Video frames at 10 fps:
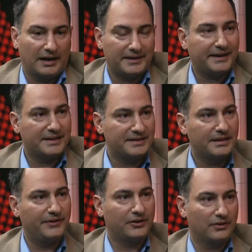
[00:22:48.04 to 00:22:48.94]
I think it's
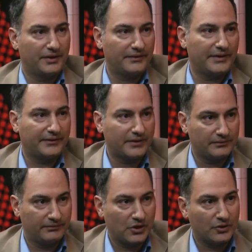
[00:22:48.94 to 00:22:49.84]
difficult. They've
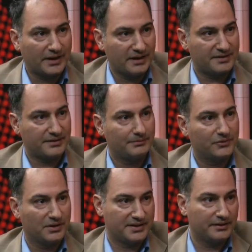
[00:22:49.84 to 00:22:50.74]
grown
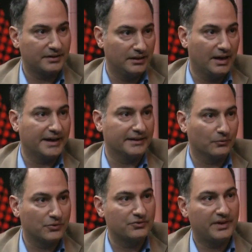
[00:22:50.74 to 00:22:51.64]
accustomed to a certain line,
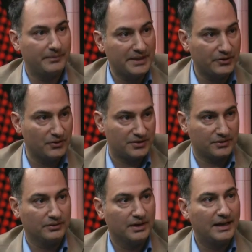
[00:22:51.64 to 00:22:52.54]
which they've been used
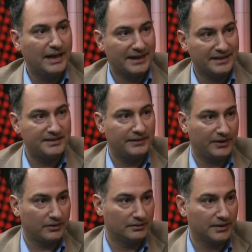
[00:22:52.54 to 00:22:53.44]
to, and it's
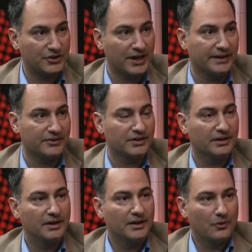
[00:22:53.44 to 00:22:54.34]
difficult to change.
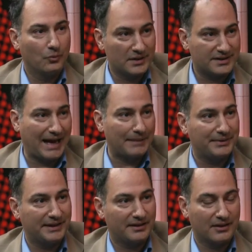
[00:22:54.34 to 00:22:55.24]
What's
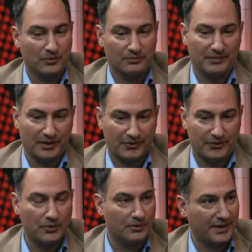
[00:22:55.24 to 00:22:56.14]
happening, though,
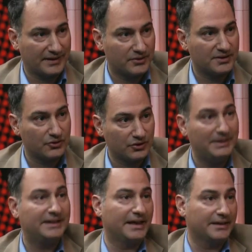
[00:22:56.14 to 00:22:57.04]
thanks to social
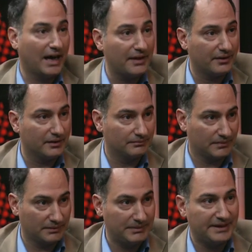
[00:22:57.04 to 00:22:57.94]
media and other
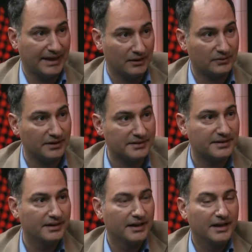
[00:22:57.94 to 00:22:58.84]
media
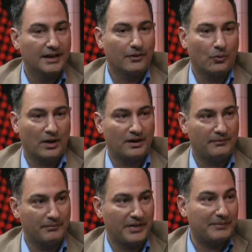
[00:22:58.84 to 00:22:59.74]
outlets,
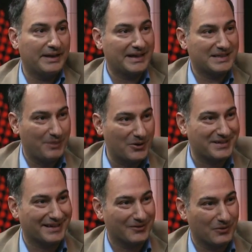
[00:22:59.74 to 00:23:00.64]
they've been
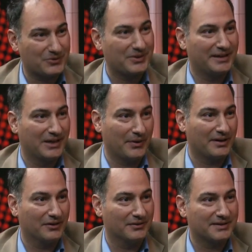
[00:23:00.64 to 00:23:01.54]
exposing what's really
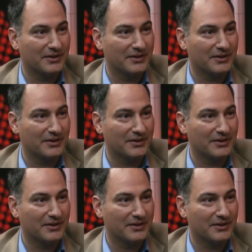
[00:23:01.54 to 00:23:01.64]
going on.